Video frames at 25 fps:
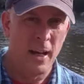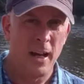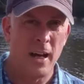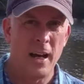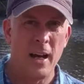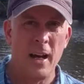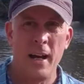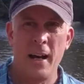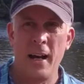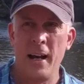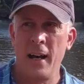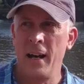
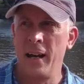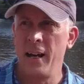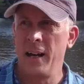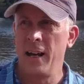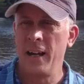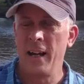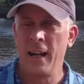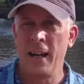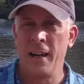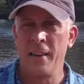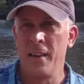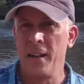
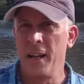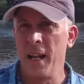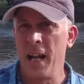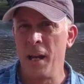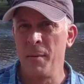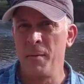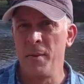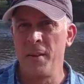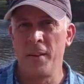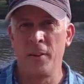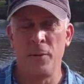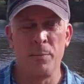Again, the
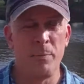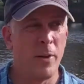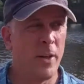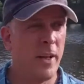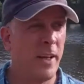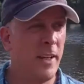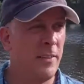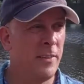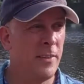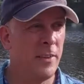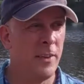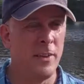name of this
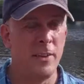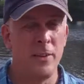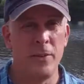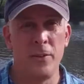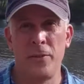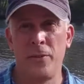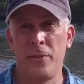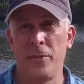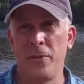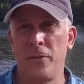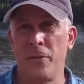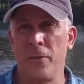place
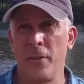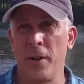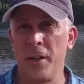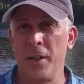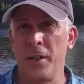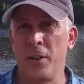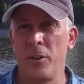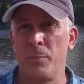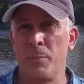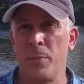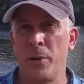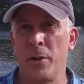is
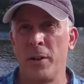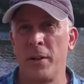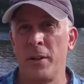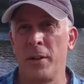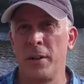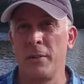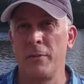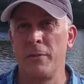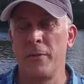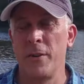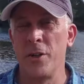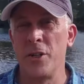
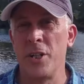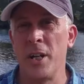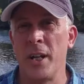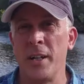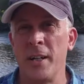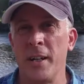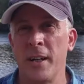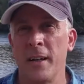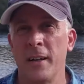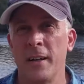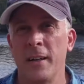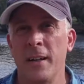Fredericksburg,
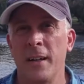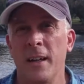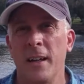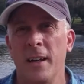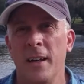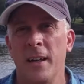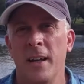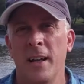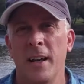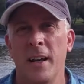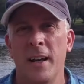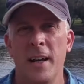Virginia.
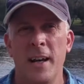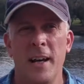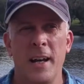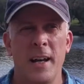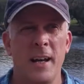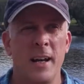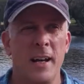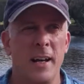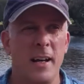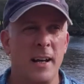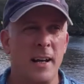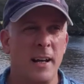
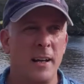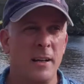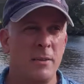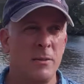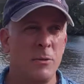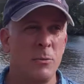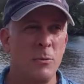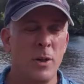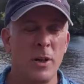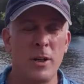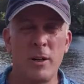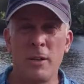
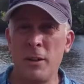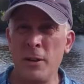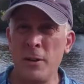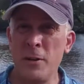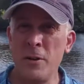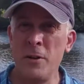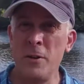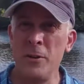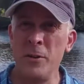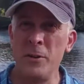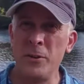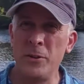What
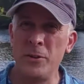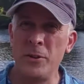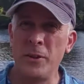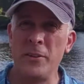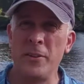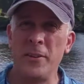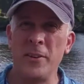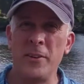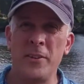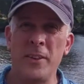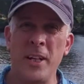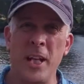clues
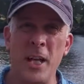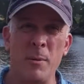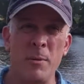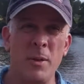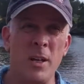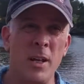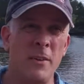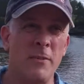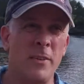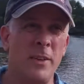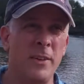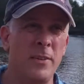does this
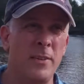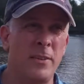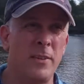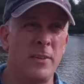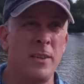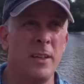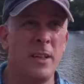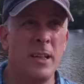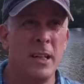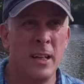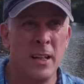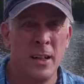name give
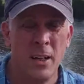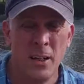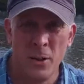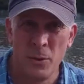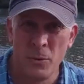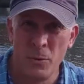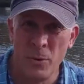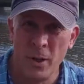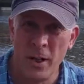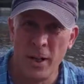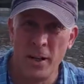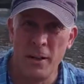us?
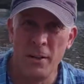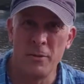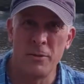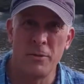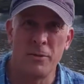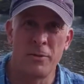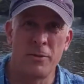Well,